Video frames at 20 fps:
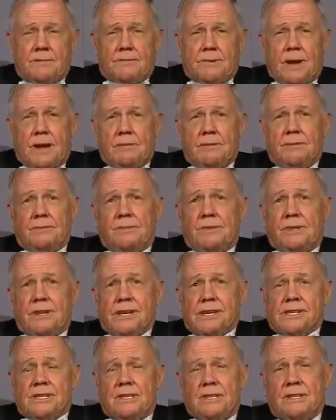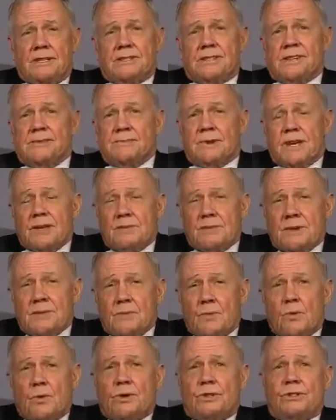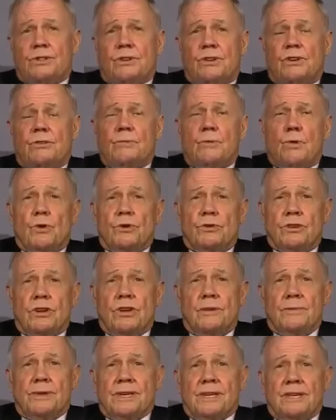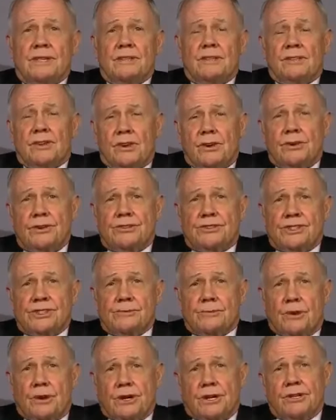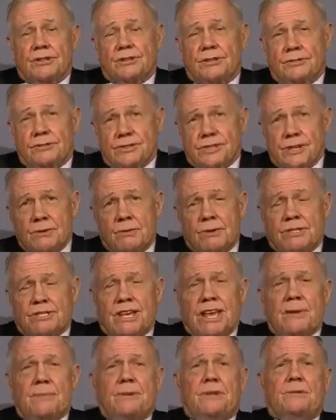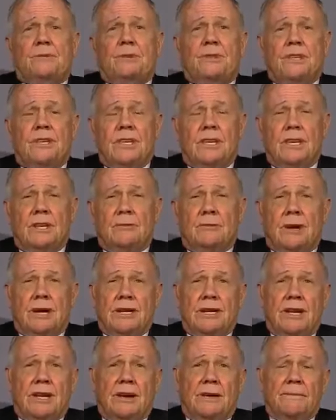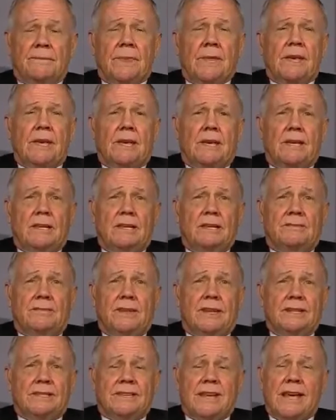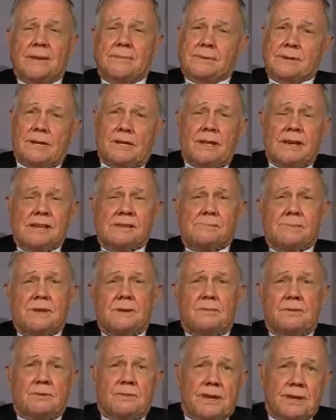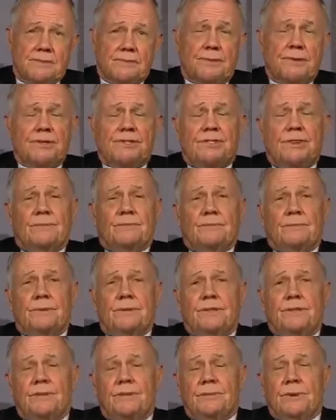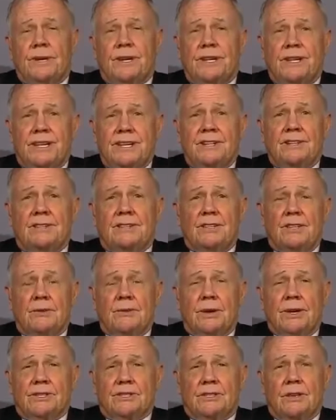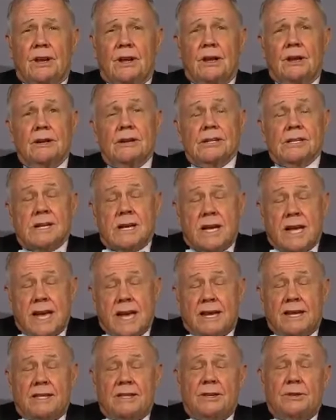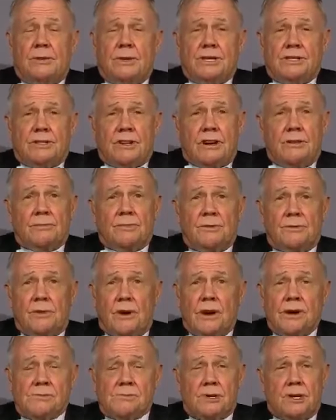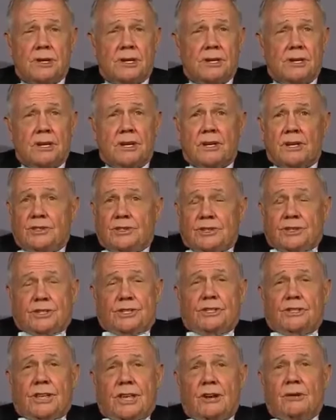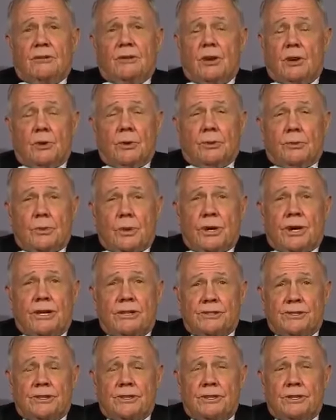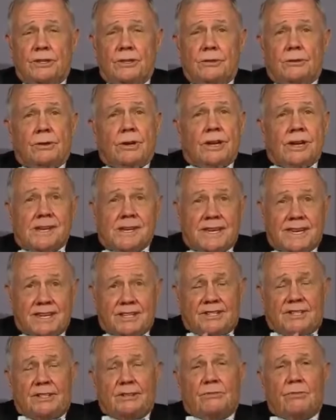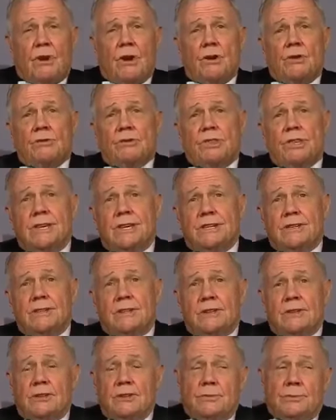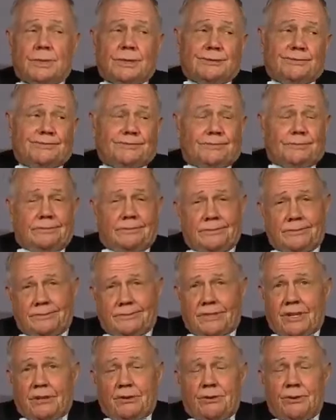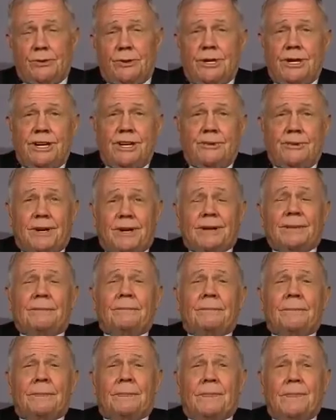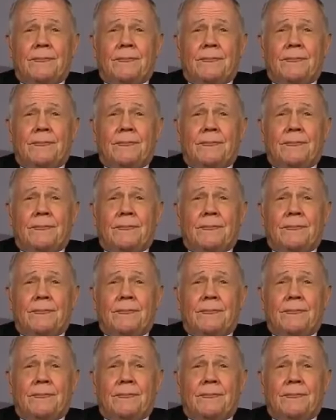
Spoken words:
The problem, Dagan, is there may be more turmoil coming in the currency markets. You see what's happening with the yen right now. And if that's happened, a lot of people may put their money into the U.S. dollar and in the U.S. government bond market just because they don't know what else to do. It's the wrong thing to do, but they'll do it anyway.